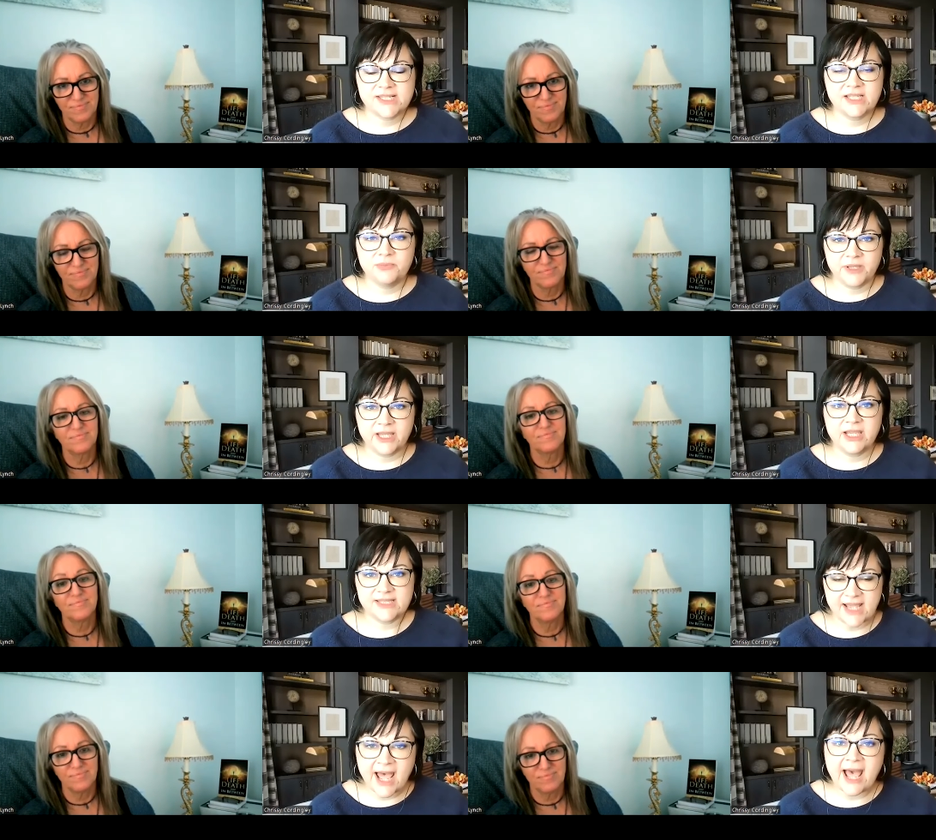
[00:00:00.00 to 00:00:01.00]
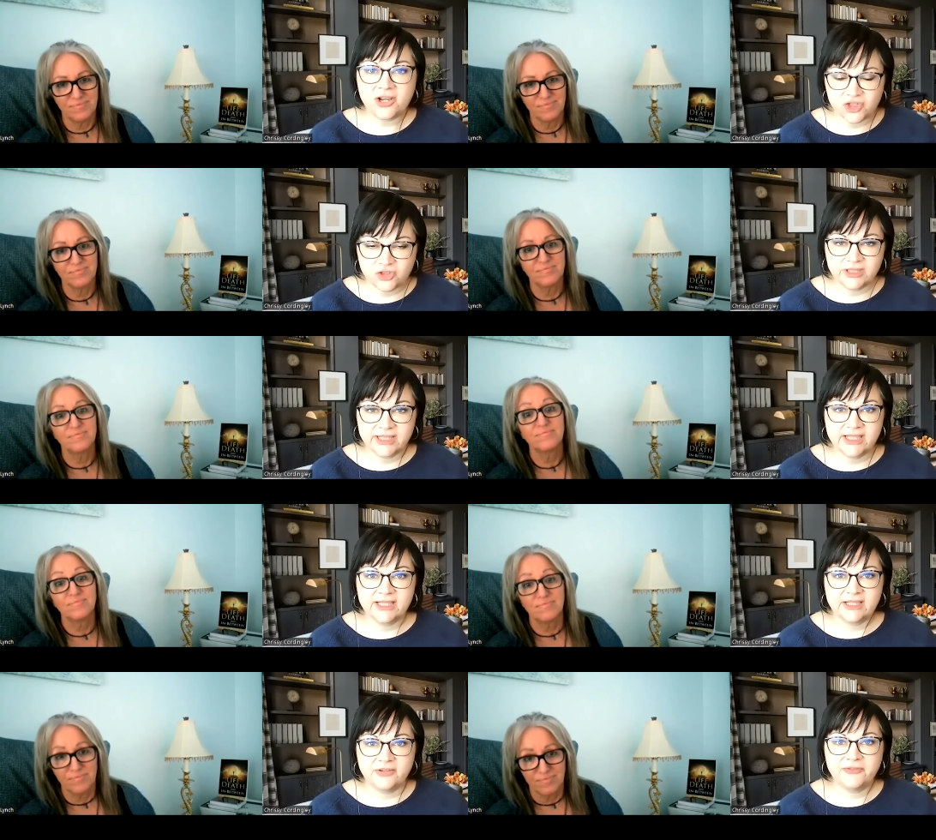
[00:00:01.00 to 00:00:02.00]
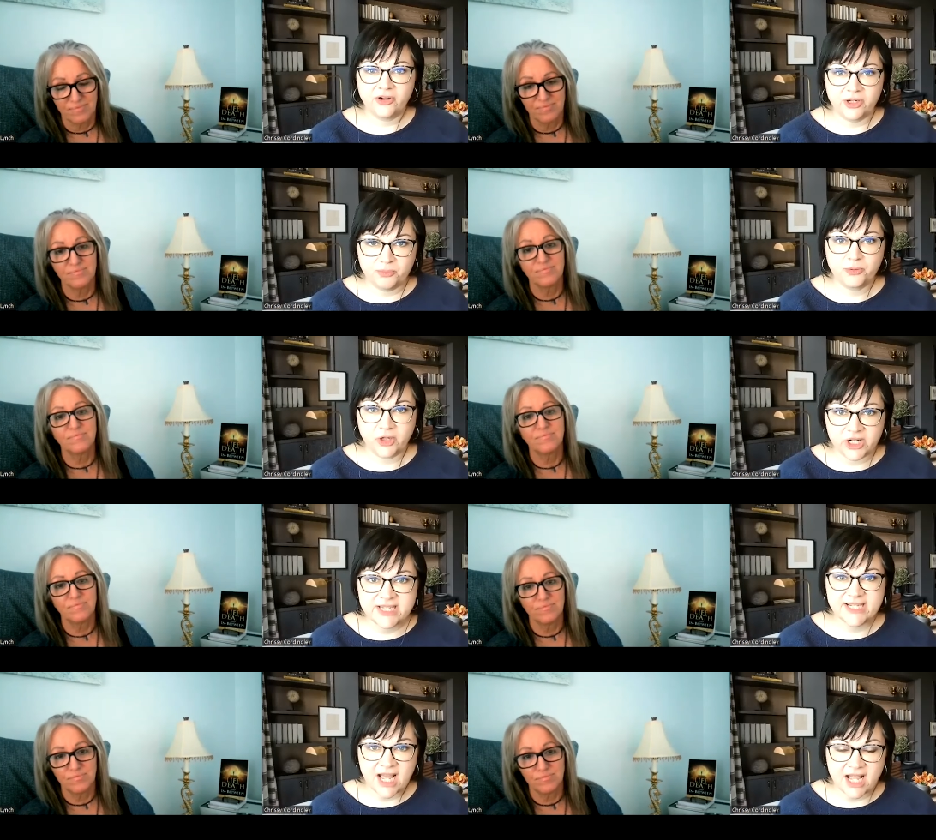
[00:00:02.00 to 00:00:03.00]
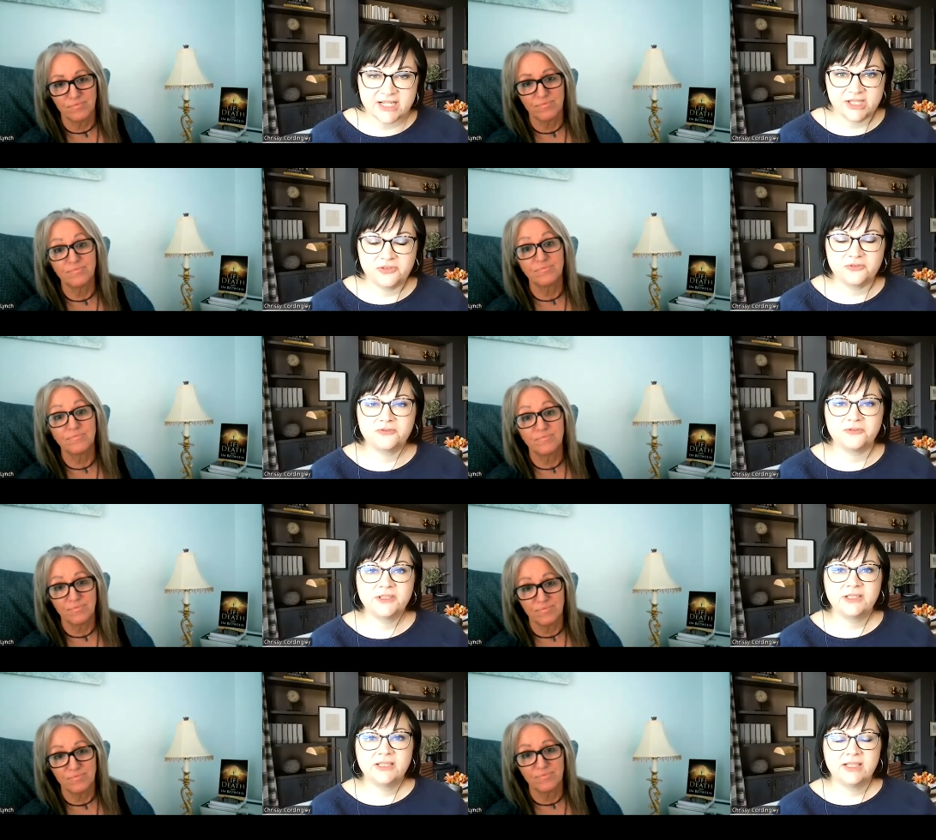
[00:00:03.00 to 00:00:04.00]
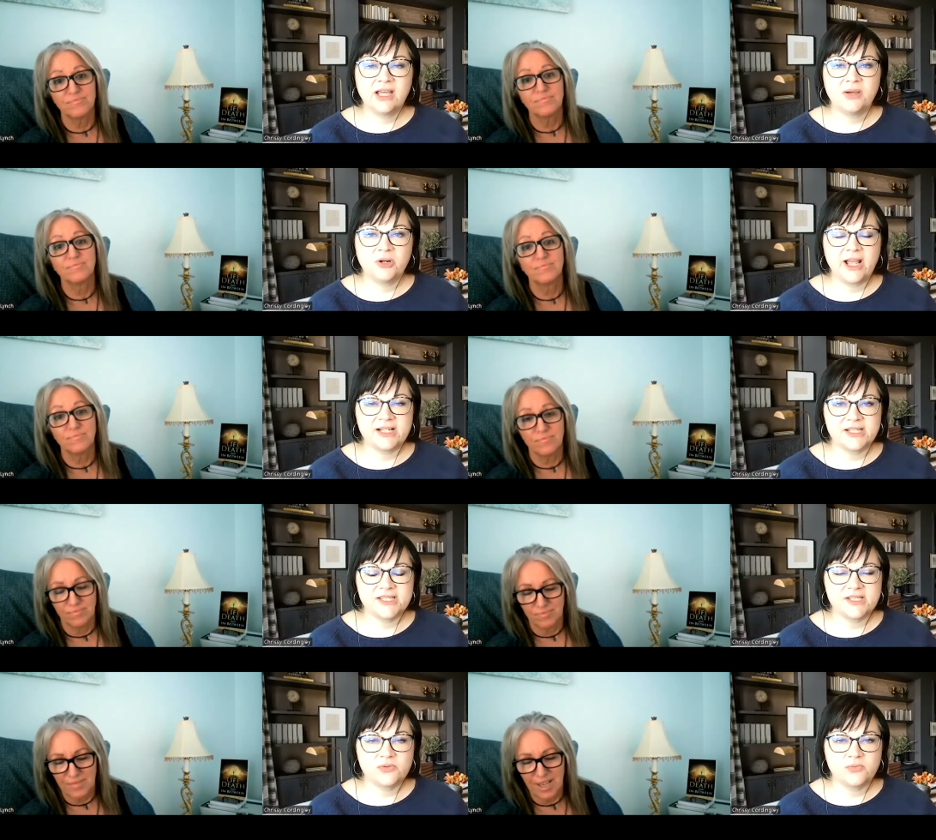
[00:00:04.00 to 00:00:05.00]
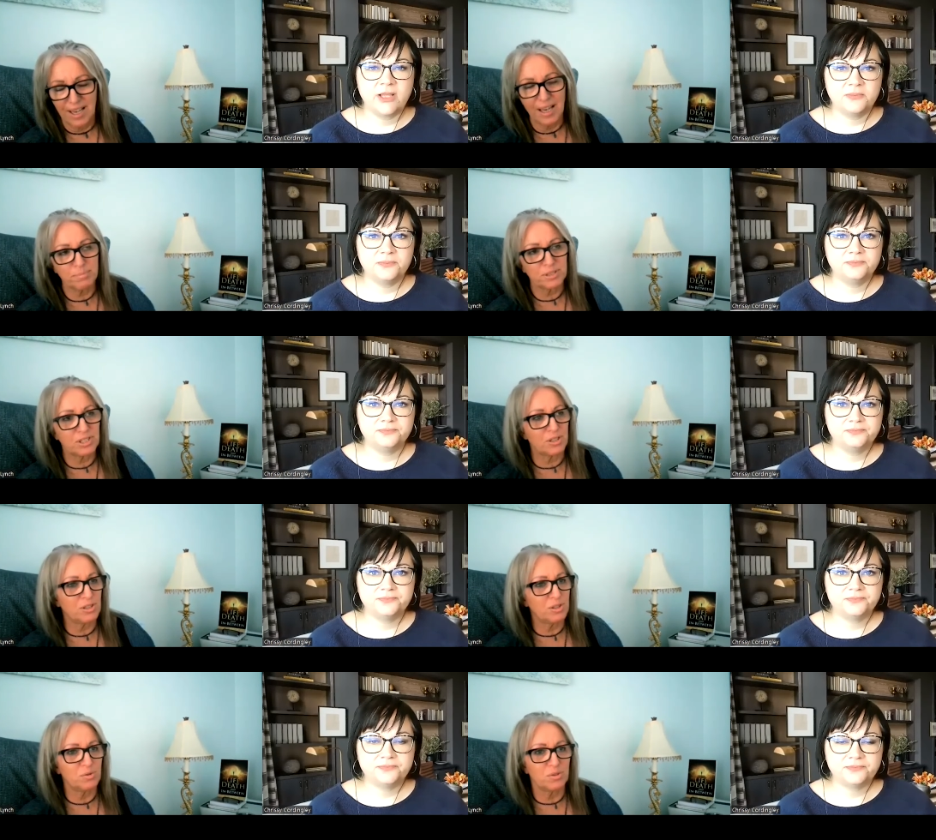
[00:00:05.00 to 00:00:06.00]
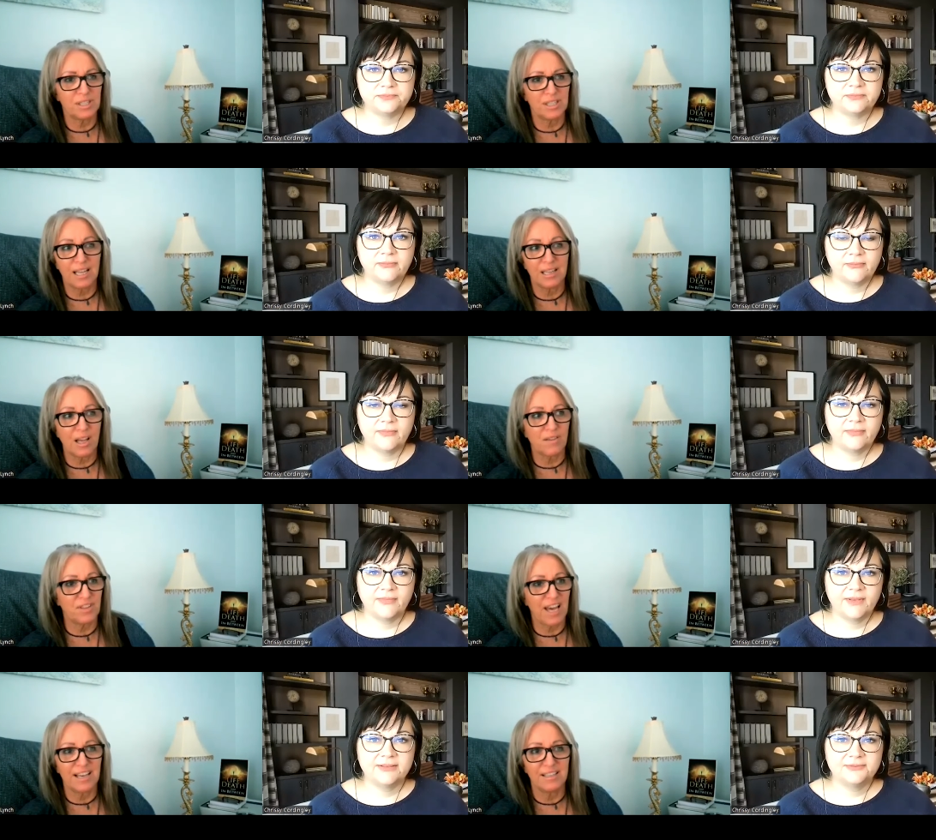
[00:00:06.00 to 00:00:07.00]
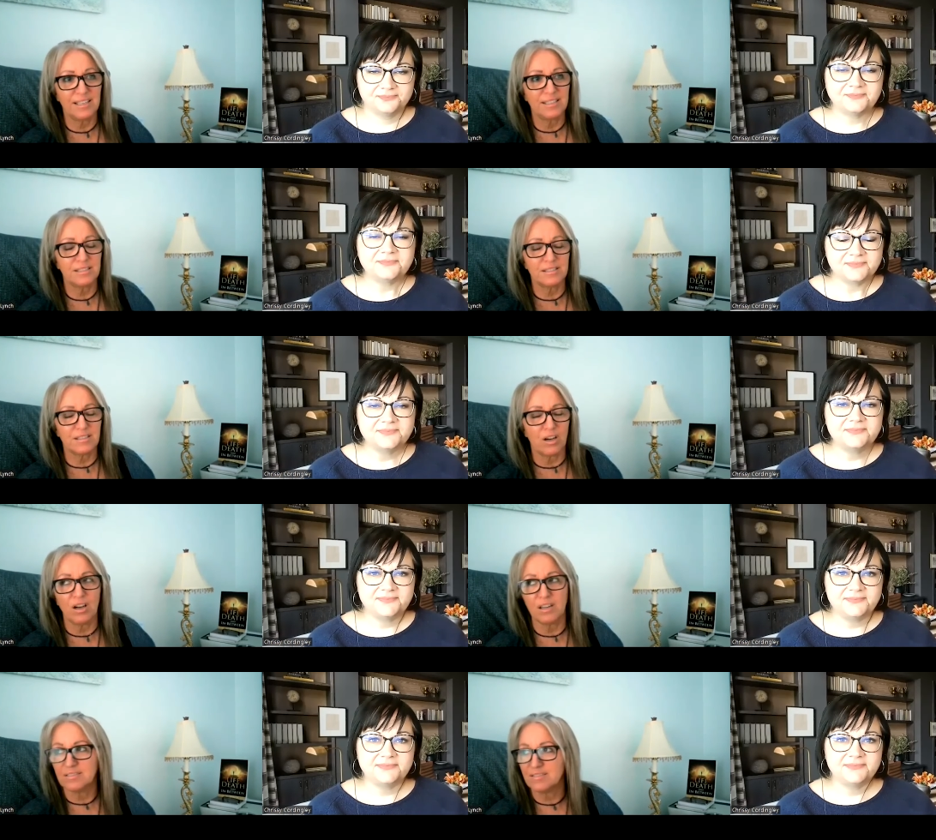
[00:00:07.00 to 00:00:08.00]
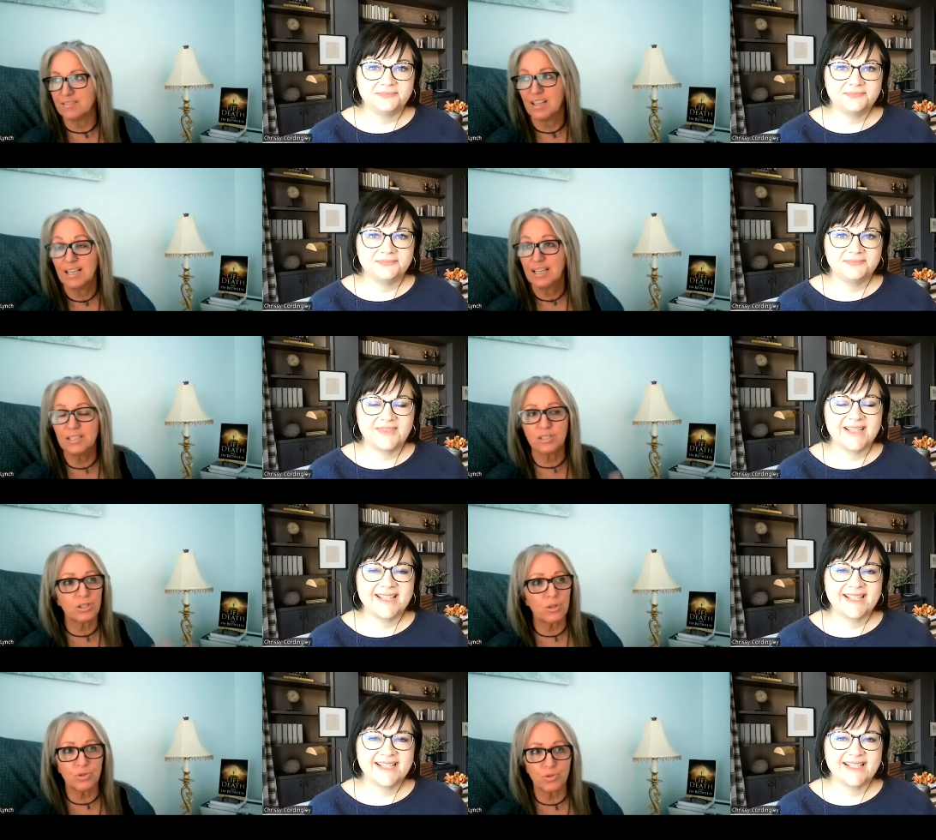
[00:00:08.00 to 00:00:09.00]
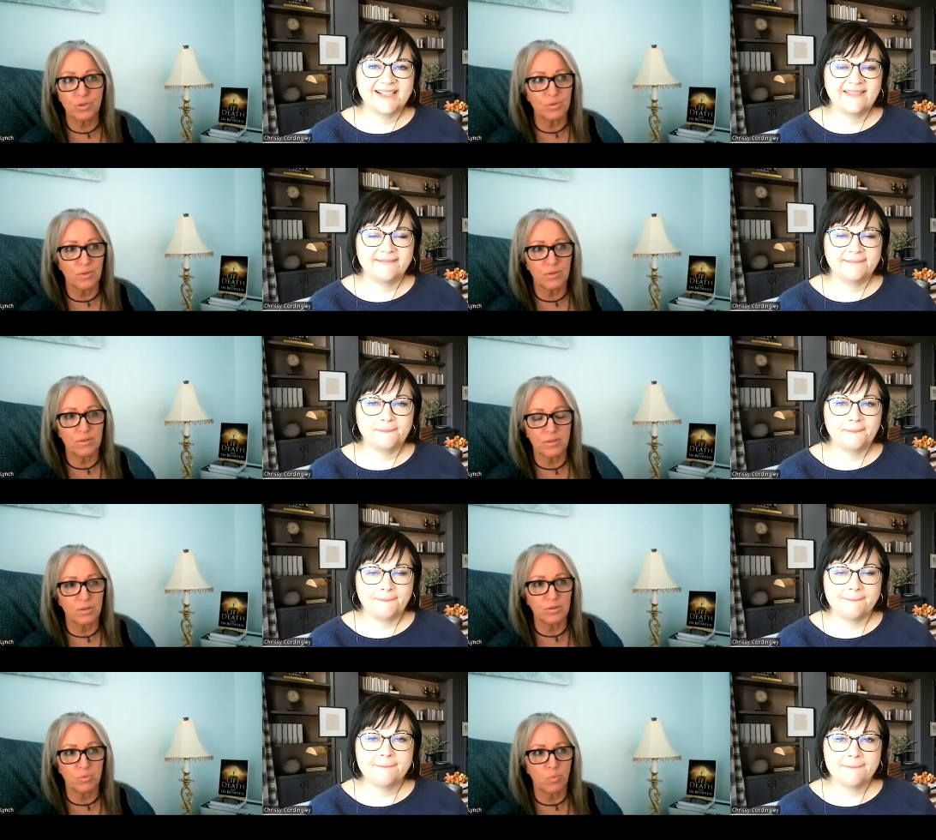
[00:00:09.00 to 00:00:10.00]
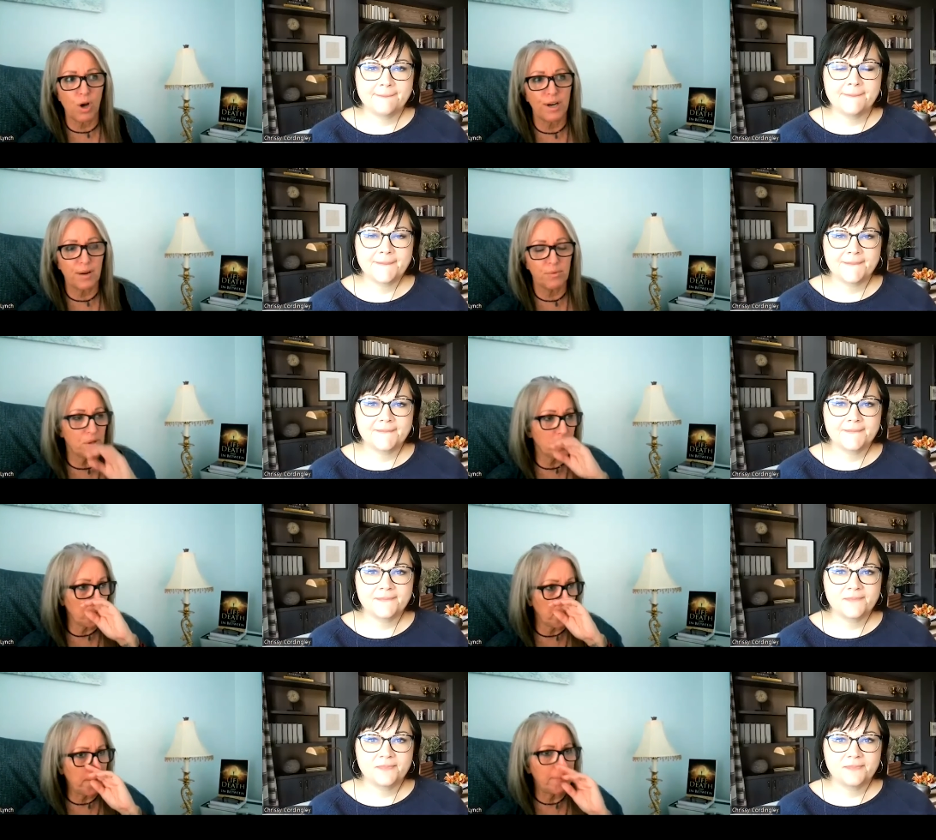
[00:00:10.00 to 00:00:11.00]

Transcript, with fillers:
Speaker 1: asleep. It, it's actually a very productive uh, practice as
Speaker 2: well. Absolutely. I love that. And ah, oh, it's so true. There's one I recorded